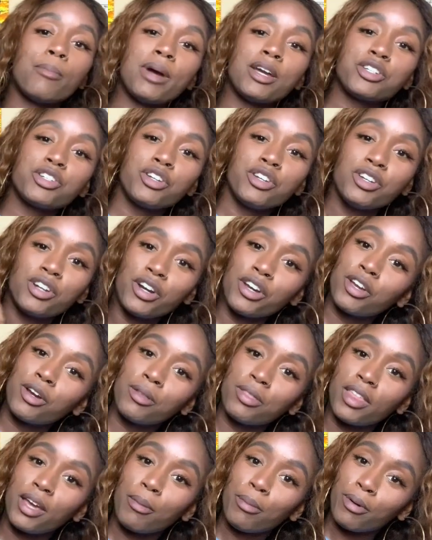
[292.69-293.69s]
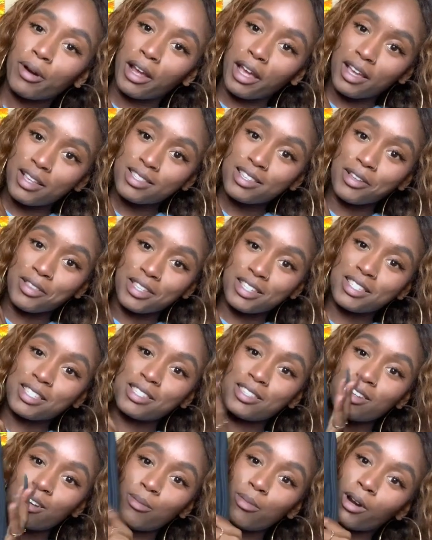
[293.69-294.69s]
gonna make sure you know your, their brand. So this
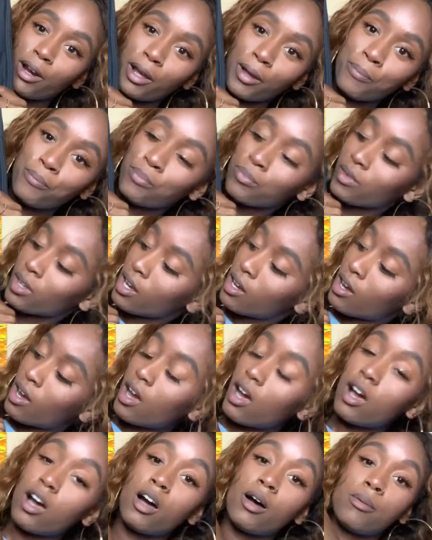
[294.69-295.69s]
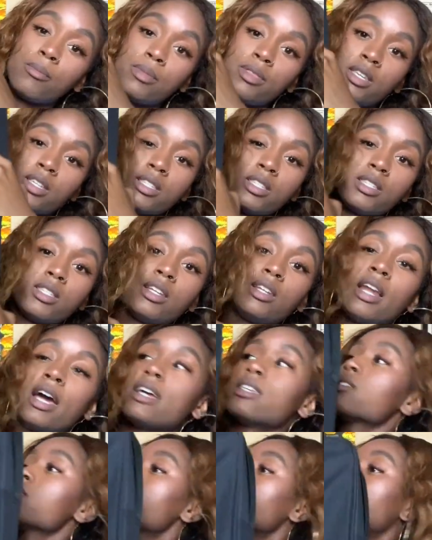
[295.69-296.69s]
is their brand. Um, this is a
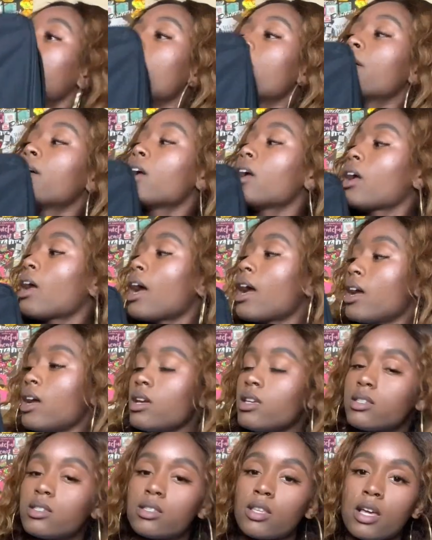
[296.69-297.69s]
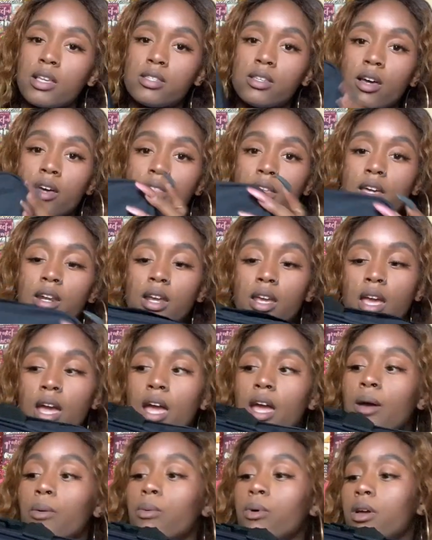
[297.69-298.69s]
nice little carrying case. I saw that it
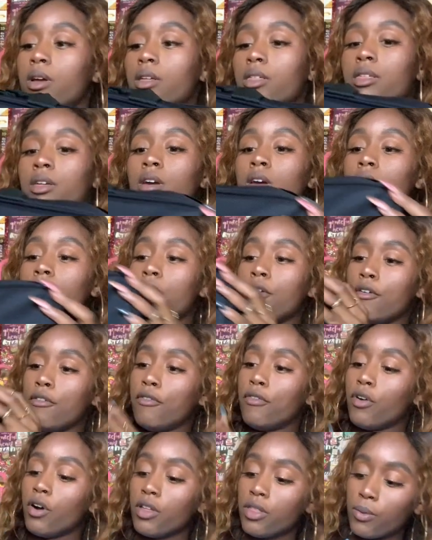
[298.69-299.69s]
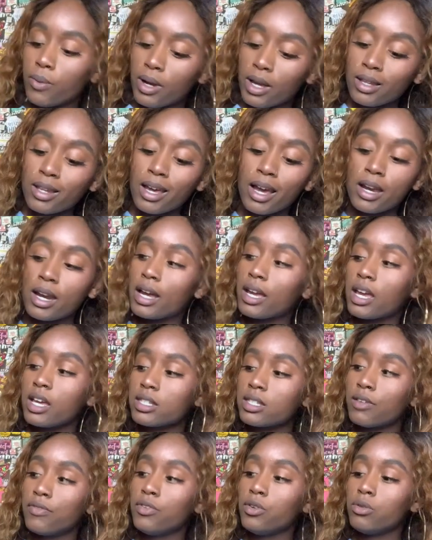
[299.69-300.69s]
came with Or the ring light, I
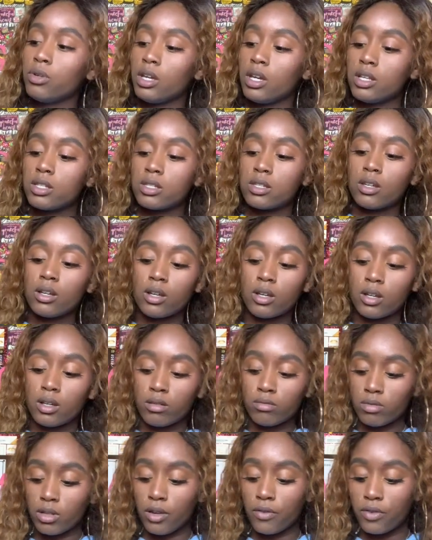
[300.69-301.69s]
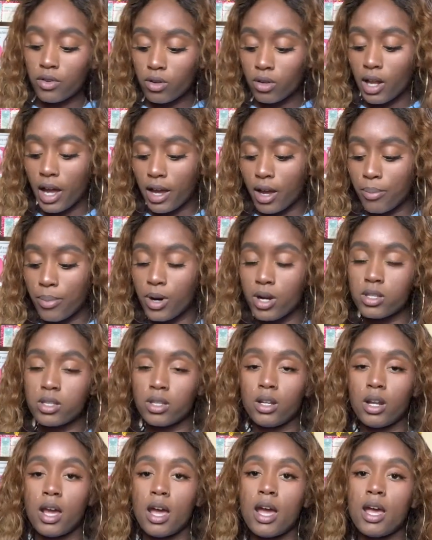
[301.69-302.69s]
guess, if you need to, if you're like a
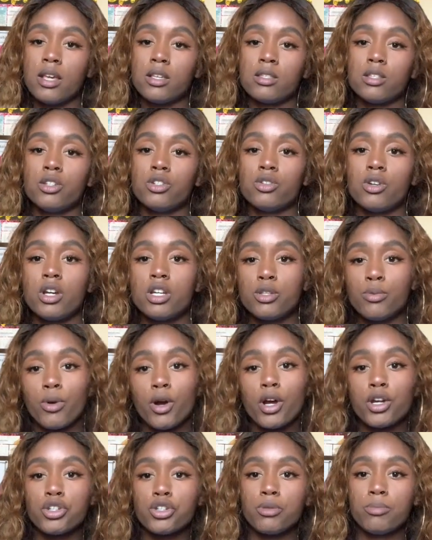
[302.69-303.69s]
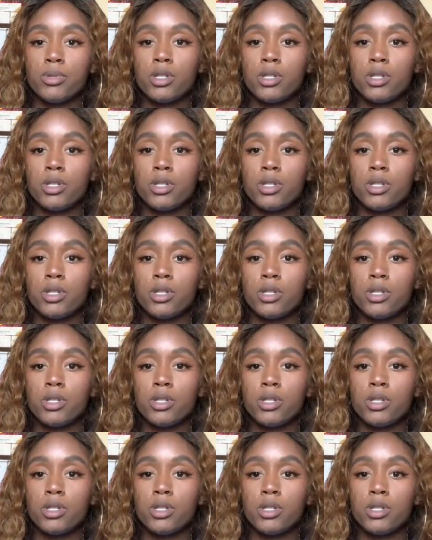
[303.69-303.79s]
person that has to transfer your